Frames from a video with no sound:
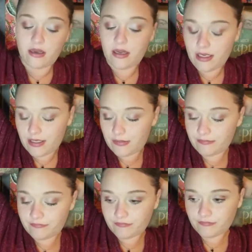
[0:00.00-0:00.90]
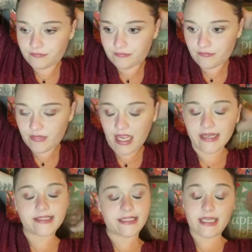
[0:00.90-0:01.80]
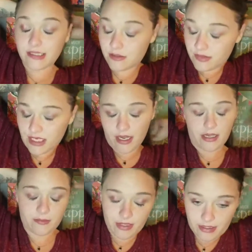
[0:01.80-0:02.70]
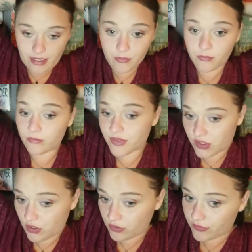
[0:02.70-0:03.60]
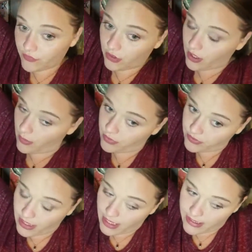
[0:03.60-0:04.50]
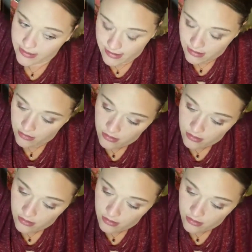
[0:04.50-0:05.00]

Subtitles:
I did take some time. I sulked for a couple days.